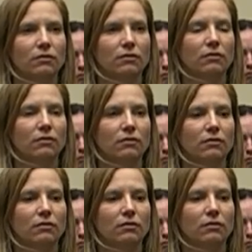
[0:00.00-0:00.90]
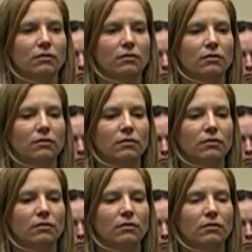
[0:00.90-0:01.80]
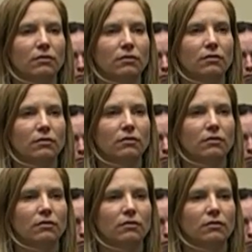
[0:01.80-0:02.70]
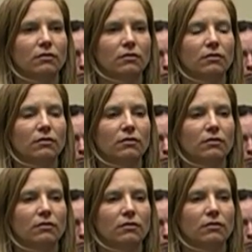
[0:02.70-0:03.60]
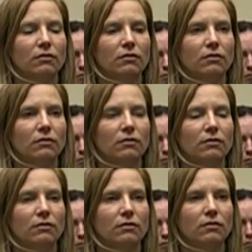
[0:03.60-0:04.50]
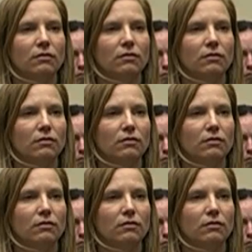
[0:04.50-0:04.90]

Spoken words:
This person isn't speaking.